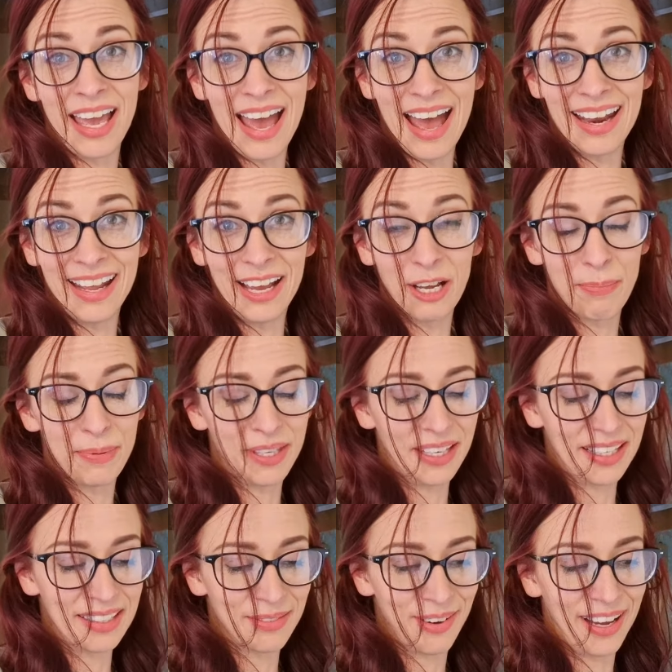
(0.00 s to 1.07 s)
attic
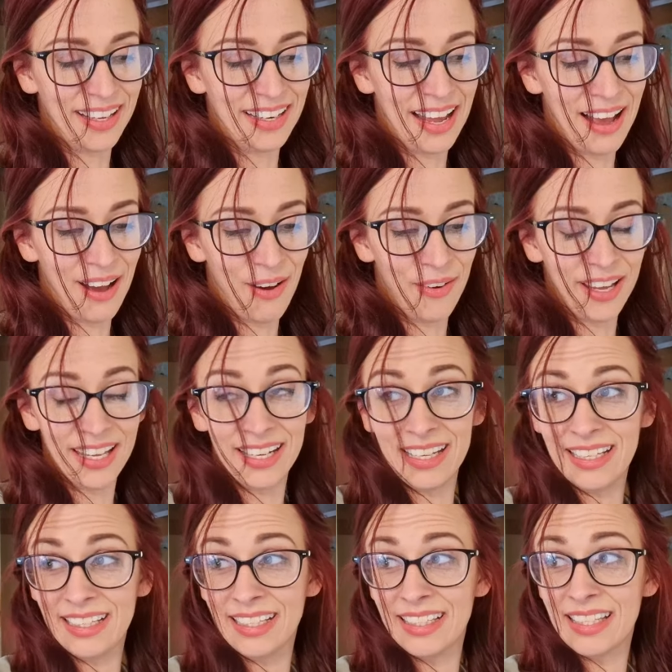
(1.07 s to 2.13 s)
because right now it
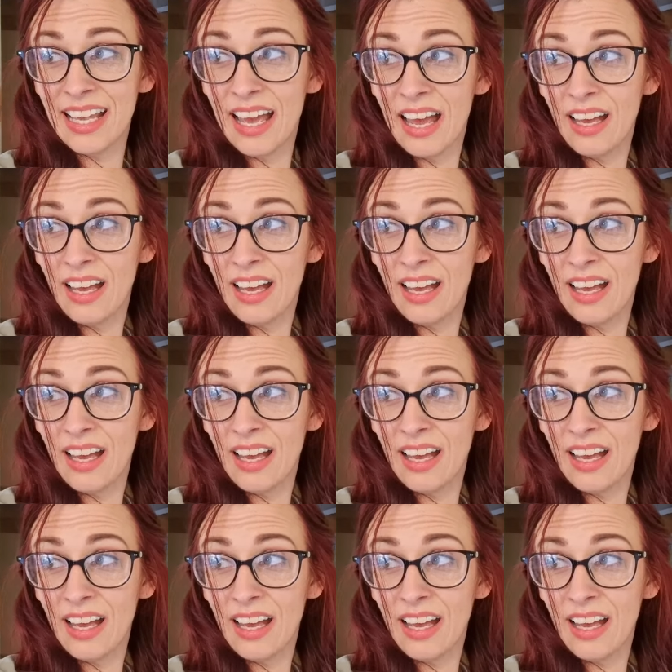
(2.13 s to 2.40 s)
is